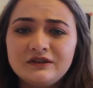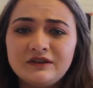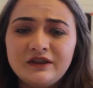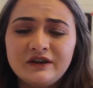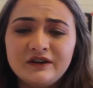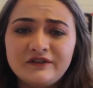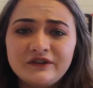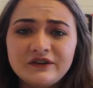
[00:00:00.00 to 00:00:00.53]

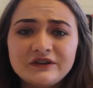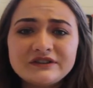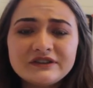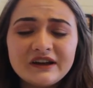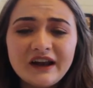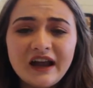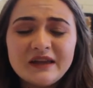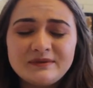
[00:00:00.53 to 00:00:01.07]
the first
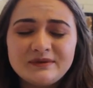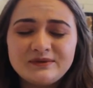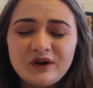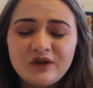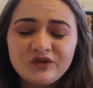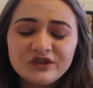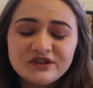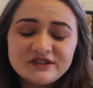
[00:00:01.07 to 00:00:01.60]
one has been
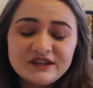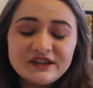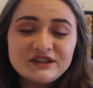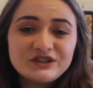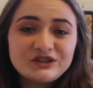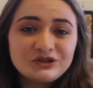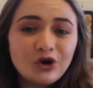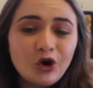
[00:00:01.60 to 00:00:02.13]
referenced in
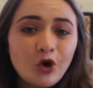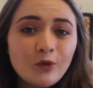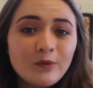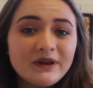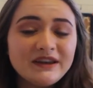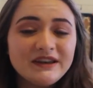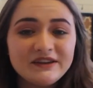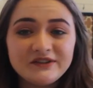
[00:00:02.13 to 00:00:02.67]
so
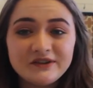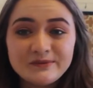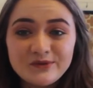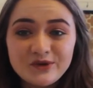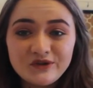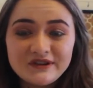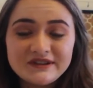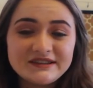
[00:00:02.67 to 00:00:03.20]
many different
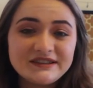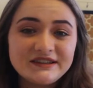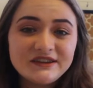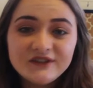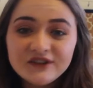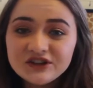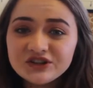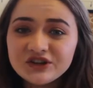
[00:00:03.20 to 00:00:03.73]
movies and
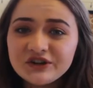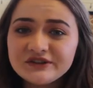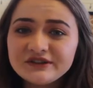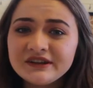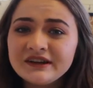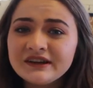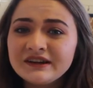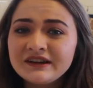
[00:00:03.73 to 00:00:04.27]
TV shows,
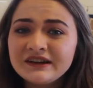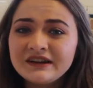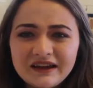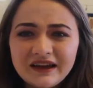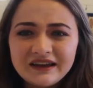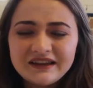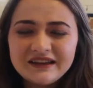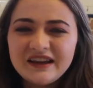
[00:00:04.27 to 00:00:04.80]

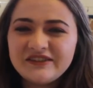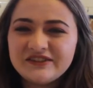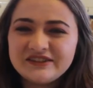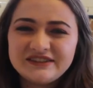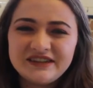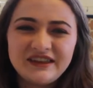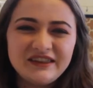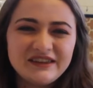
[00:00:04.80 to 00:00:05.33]
yet he never
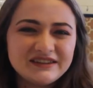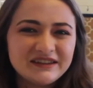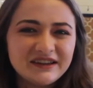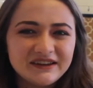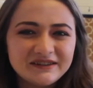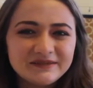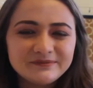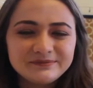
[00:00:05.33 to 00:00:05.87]
said this
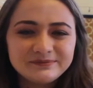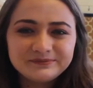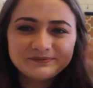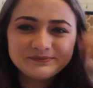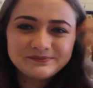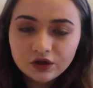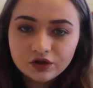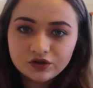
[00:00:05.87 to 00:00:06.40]
line.
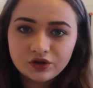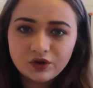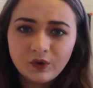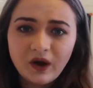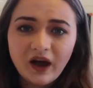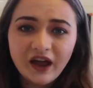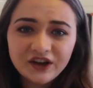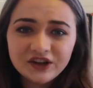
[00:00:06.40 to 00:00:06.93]

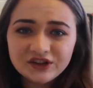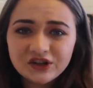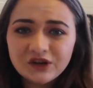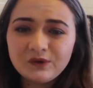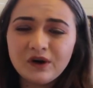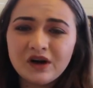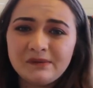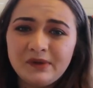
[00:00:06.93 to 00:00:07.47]
So I could
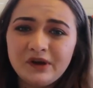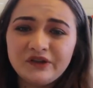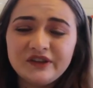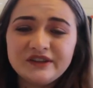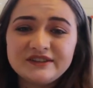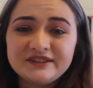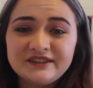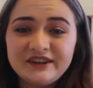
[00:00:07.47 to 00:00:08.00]
go on about
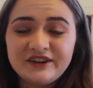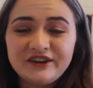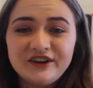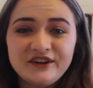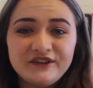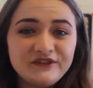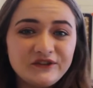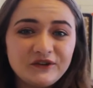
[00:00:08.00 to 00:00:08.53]
this
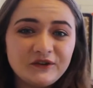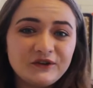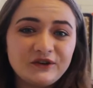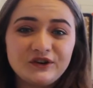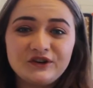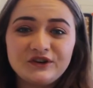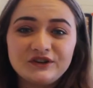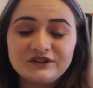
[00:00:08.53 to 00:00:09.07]
theory
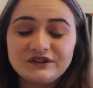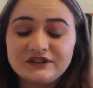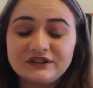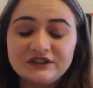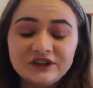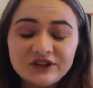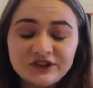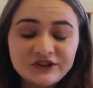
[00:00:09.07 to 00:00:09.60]
for
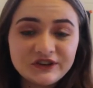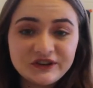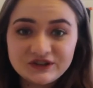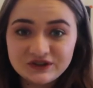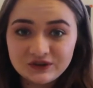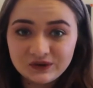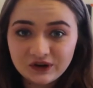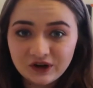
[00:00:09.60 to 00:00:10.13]
literally
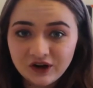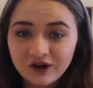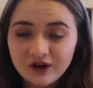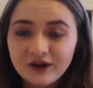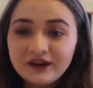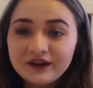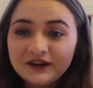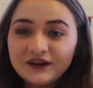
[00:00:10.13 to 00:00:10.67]
so long.